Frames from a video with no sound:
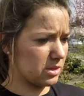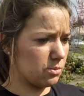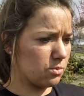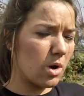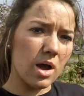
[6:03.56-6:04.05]
and get
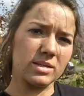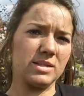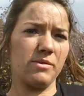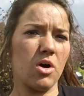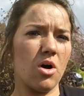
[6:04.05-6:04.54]
the
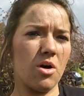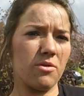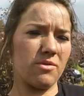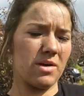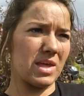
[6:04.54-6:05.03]
worst of it
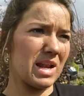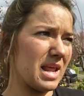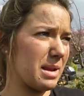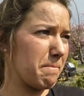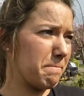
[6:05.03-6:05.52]
off and then
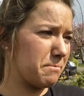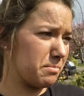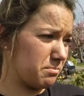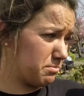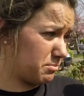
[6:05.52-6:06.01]
let it
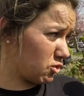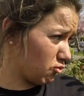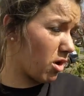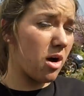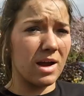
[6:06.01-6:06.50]

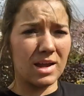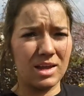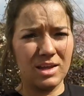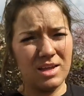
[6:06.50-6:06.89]
dry.